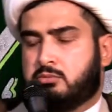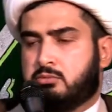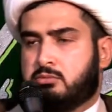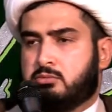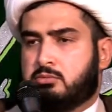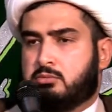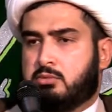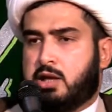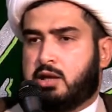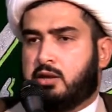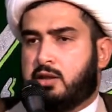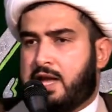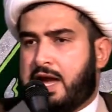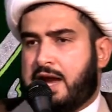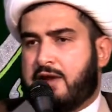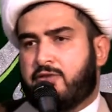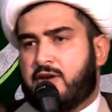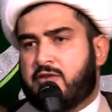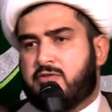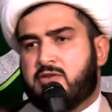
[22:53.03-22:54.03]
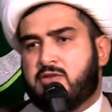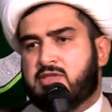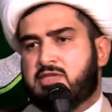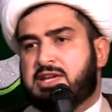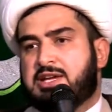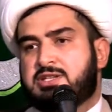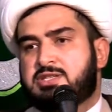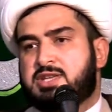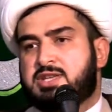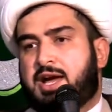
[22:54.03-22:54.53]
In life, everything
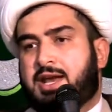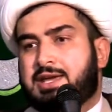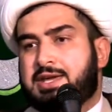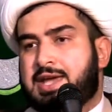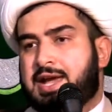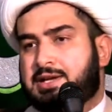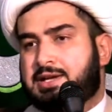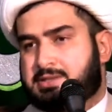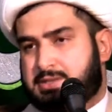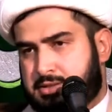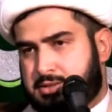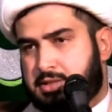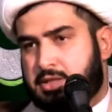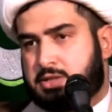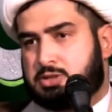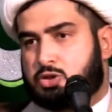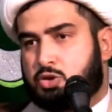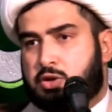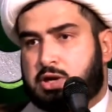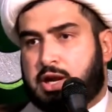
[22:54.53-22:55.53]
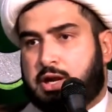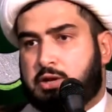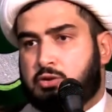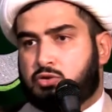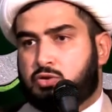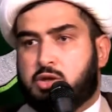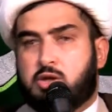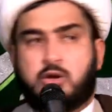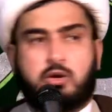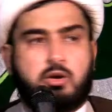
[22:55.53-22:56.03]
is not a yes. It's okay to
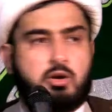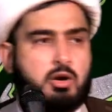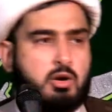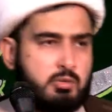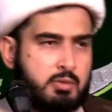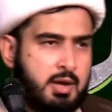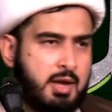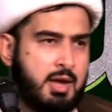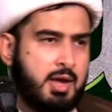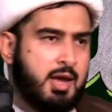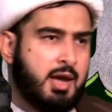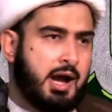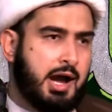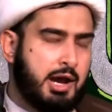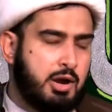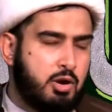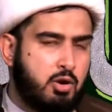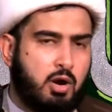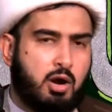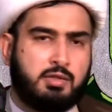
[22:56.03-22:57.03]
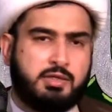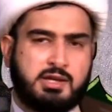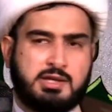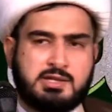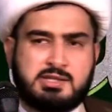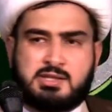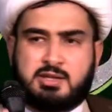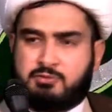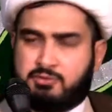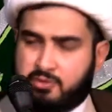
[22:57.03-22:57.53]
hear no. I know all these
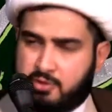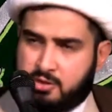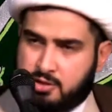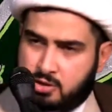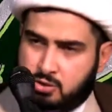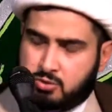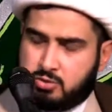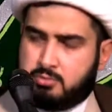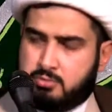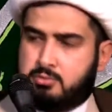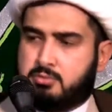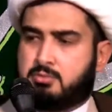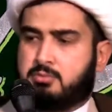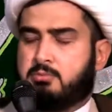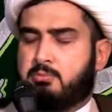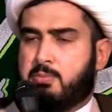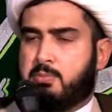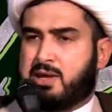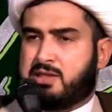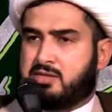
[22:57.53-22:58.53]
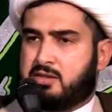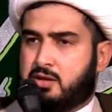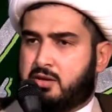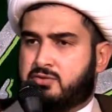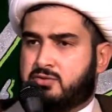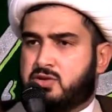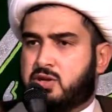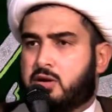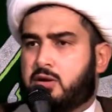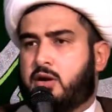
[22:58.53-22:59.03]
different new methods of
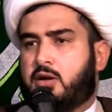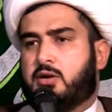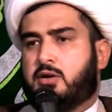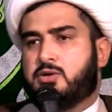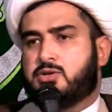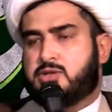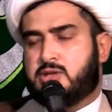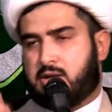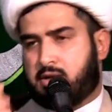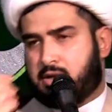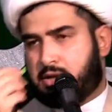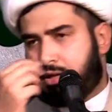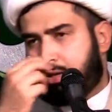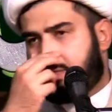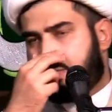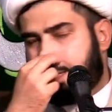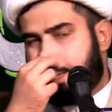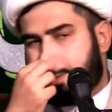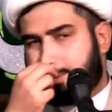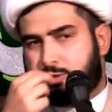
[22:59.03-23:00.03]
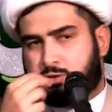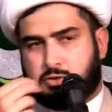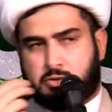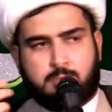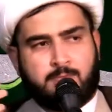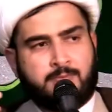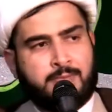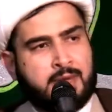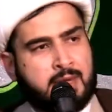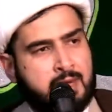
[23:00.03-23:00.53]
psychology, and again, thanks to
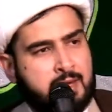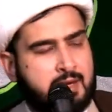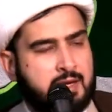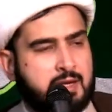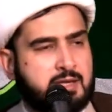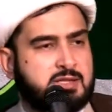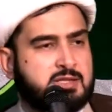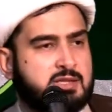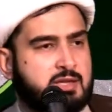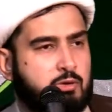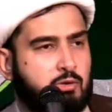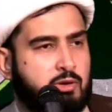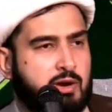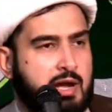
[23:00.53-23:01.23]
Instagram